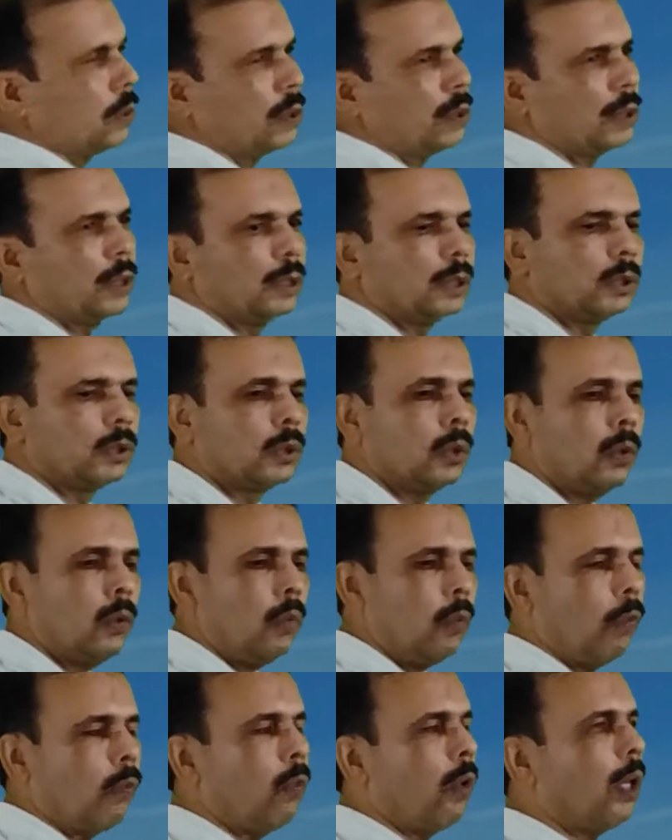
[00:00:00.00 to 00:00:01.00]
questions. So
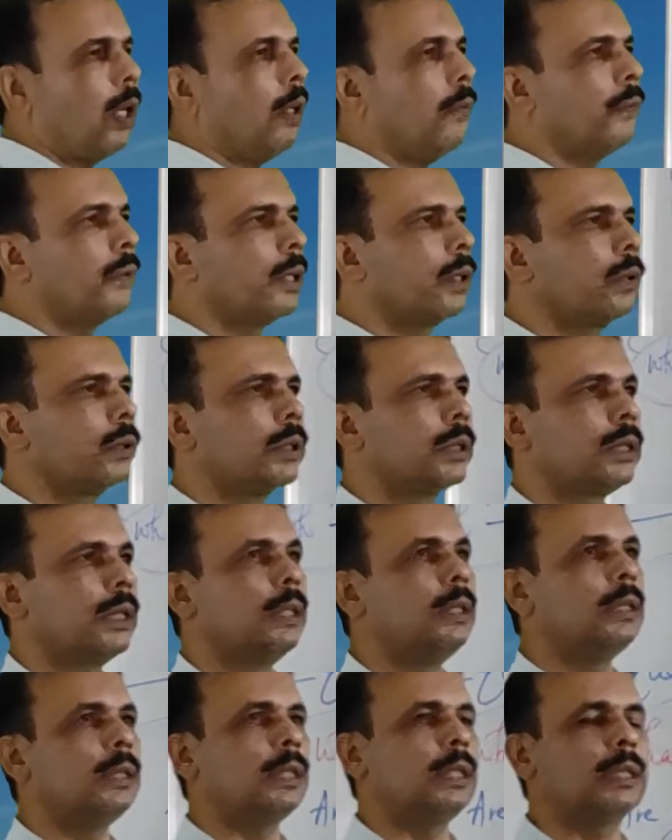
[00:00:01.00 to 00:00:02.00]
one of the
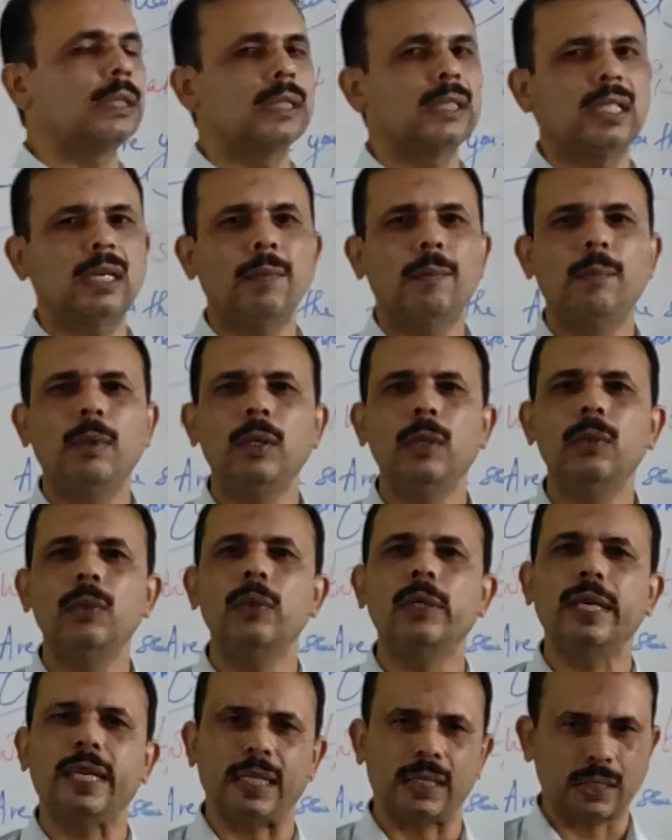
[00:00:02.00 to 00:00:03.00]
questions is
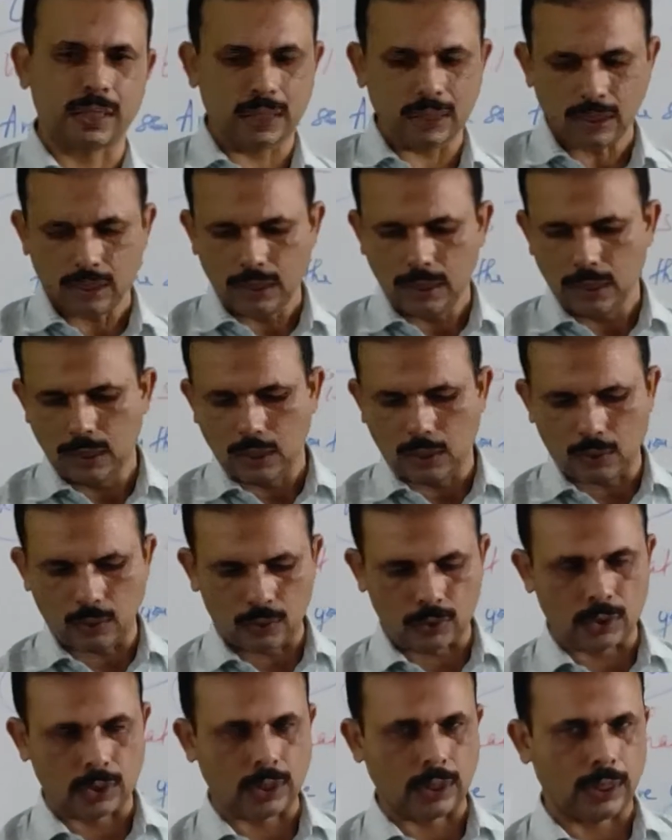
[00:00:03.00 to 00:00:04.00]
WH
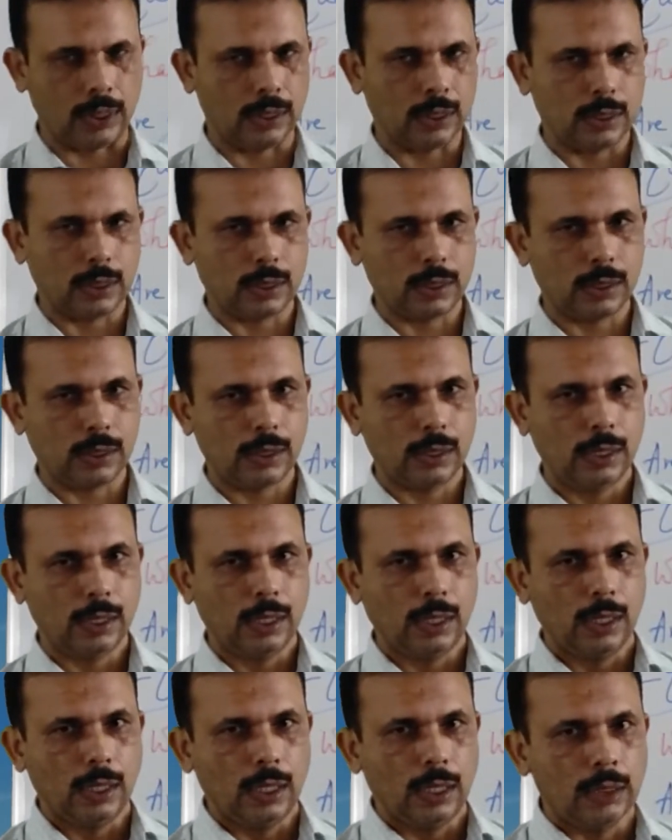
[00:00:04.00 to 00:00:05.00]
questions.
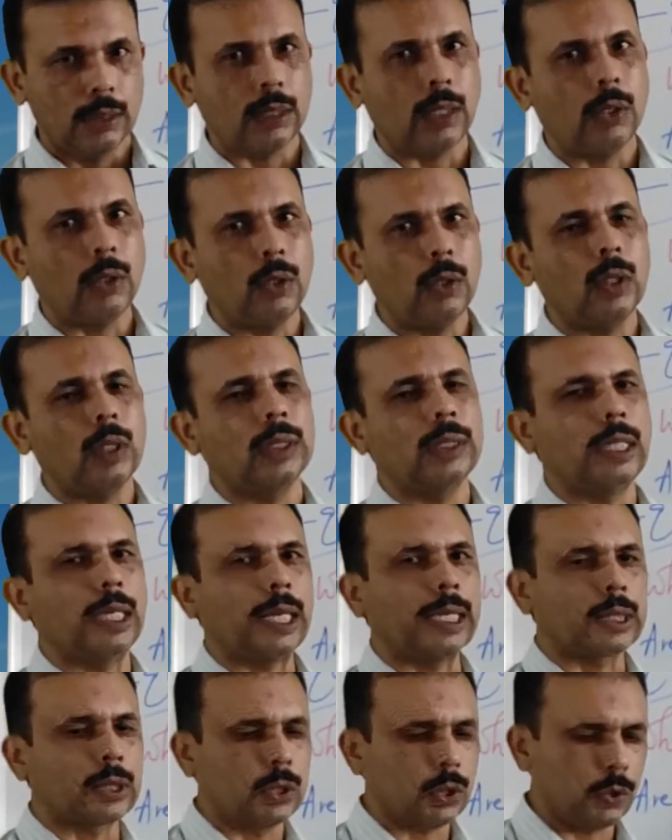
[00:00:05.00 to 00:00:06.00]
Now look at the
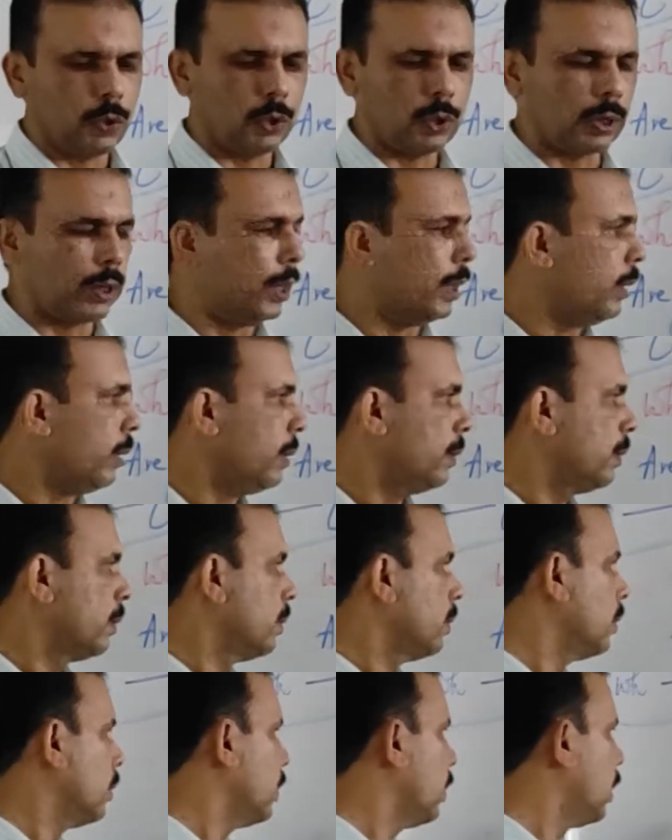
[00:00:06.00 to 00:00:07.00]
next question.
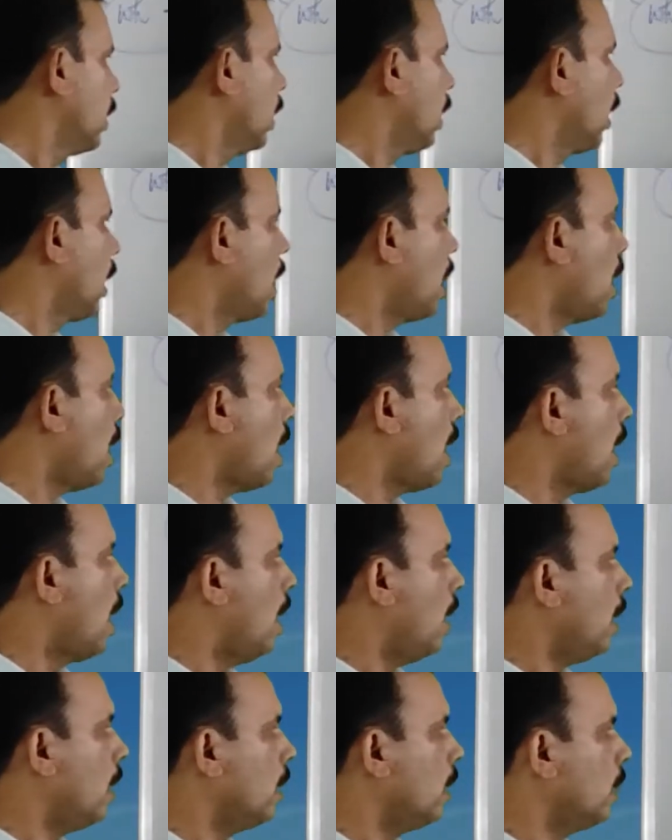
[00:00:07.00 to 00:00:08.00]

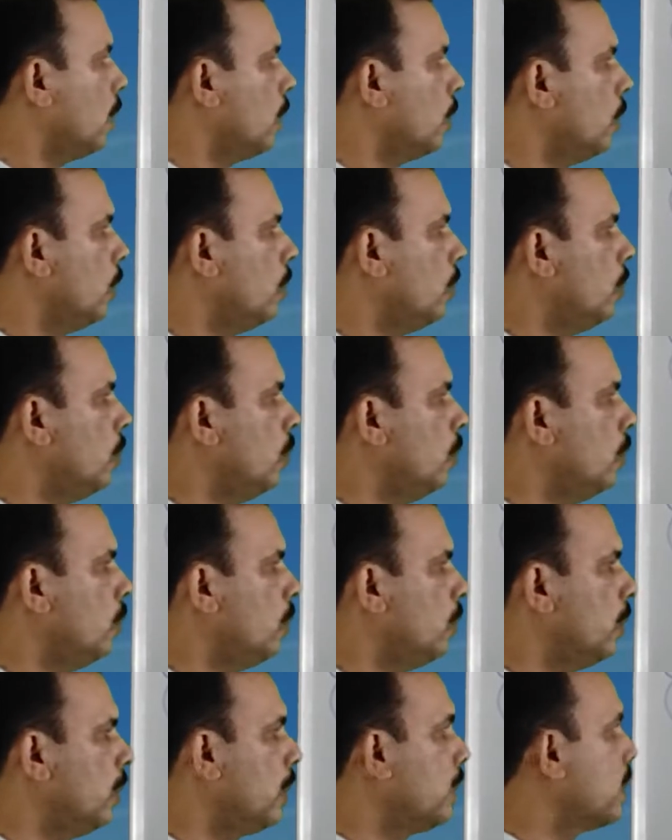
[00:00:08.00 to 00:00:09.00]
Are
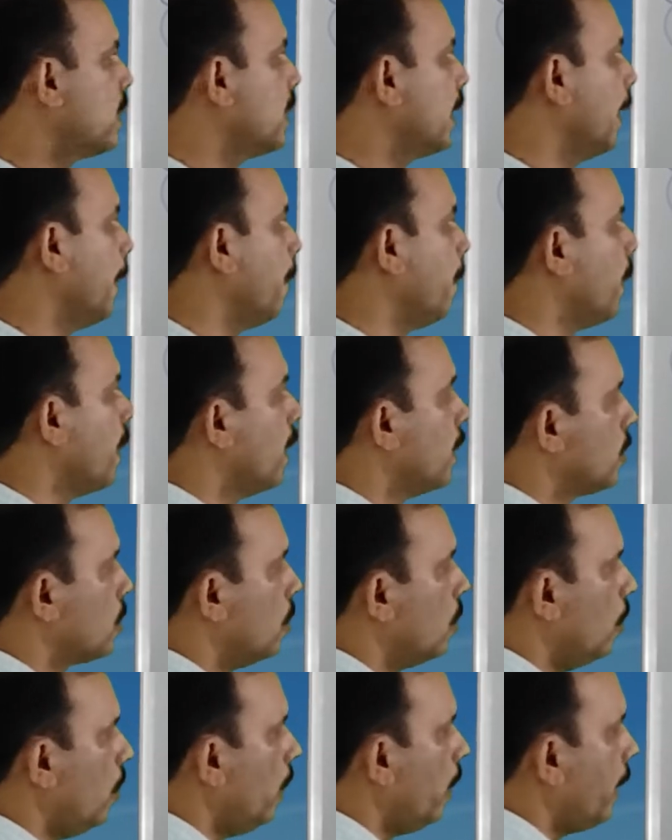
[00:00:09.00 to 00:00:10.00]
you the same?
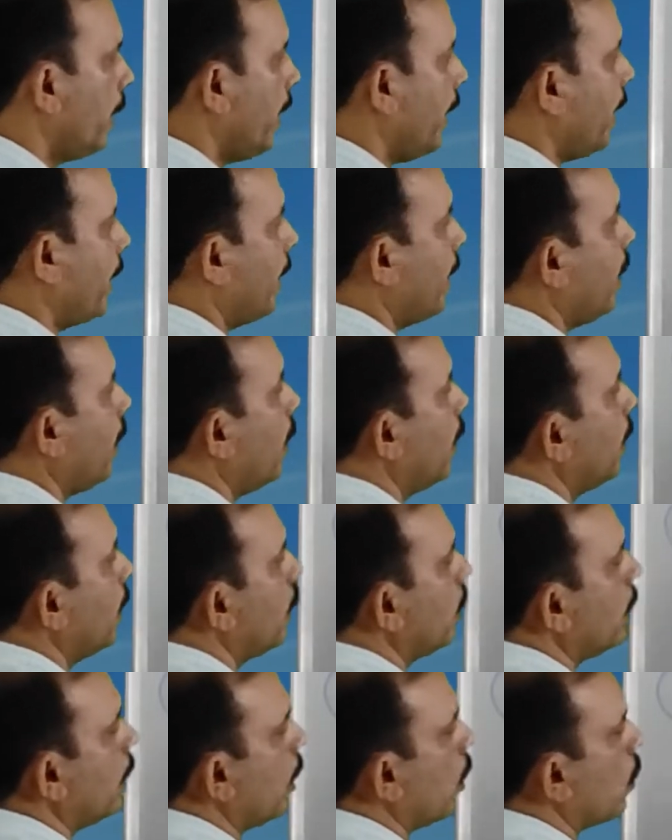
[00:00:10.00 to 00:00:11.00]
So here
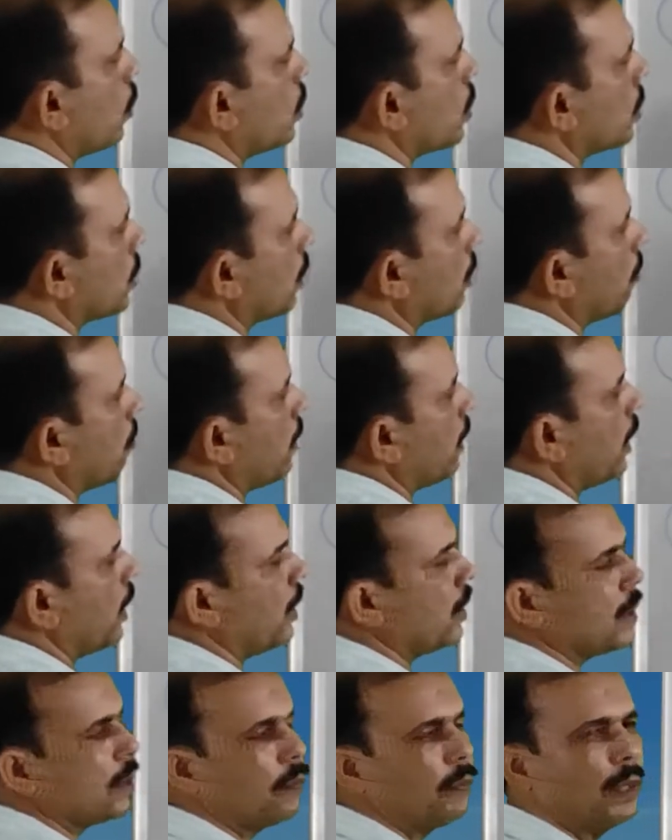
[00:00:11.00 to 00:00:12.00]
the question
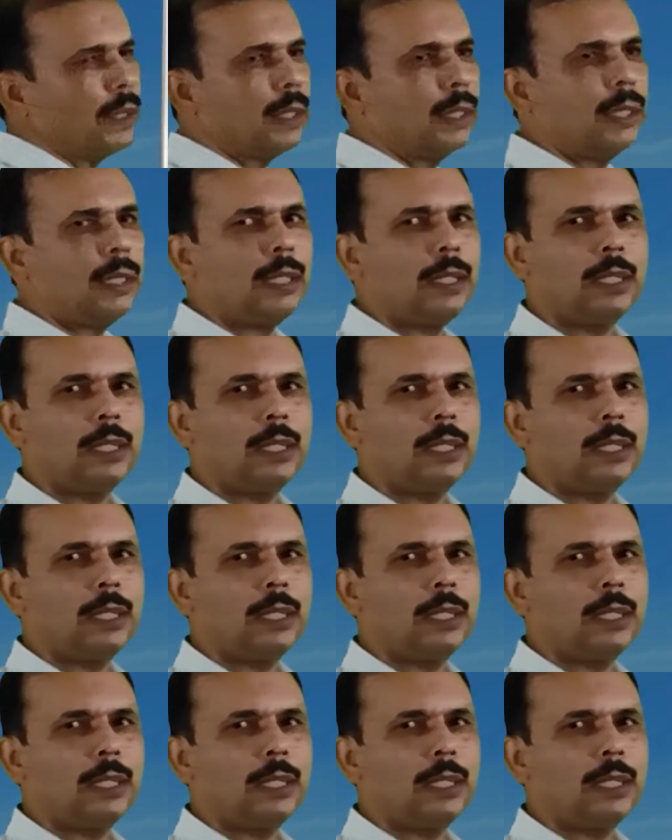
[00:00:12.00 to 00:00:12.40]
begins with